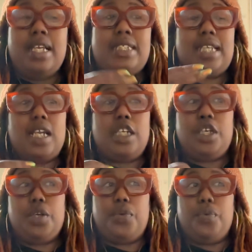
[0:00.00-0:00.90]
is telling
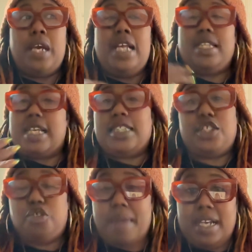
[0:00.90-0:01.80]
you things
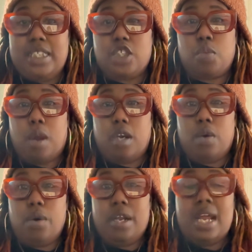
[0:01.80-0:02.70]
that you may need to work
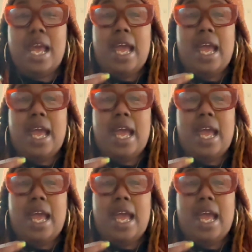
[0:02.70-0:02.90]
on,